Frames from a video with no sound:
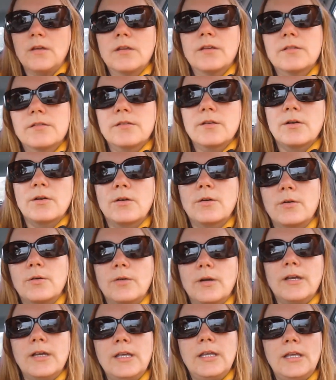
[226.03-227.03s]

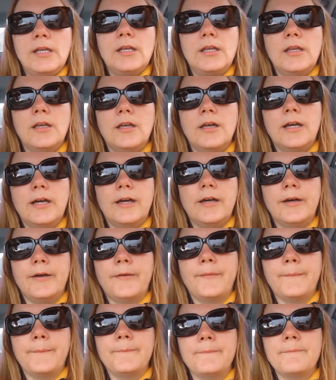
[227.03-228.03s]
So
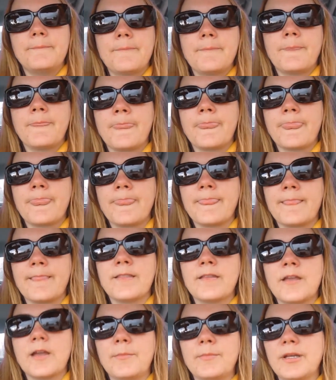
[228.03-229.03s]

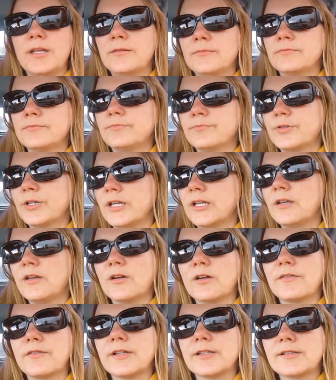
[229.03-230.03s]
I've been pretty
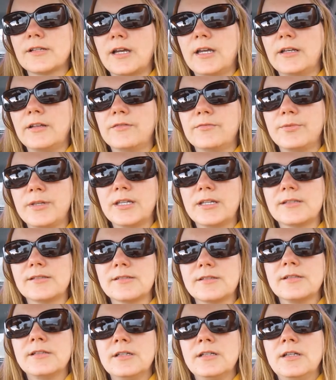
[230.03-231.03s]
nervous, kind of,
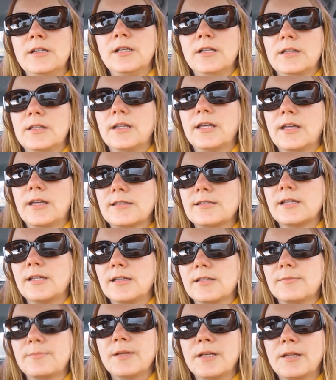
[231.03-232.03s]
because, like I say,
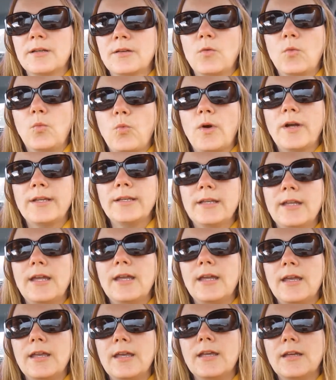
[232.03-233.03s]
it's been one
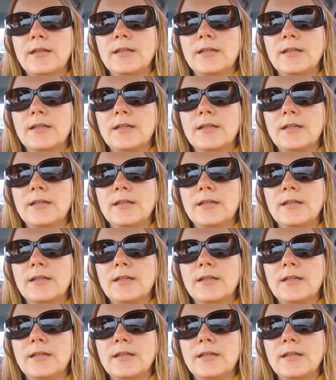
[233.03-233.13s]
day,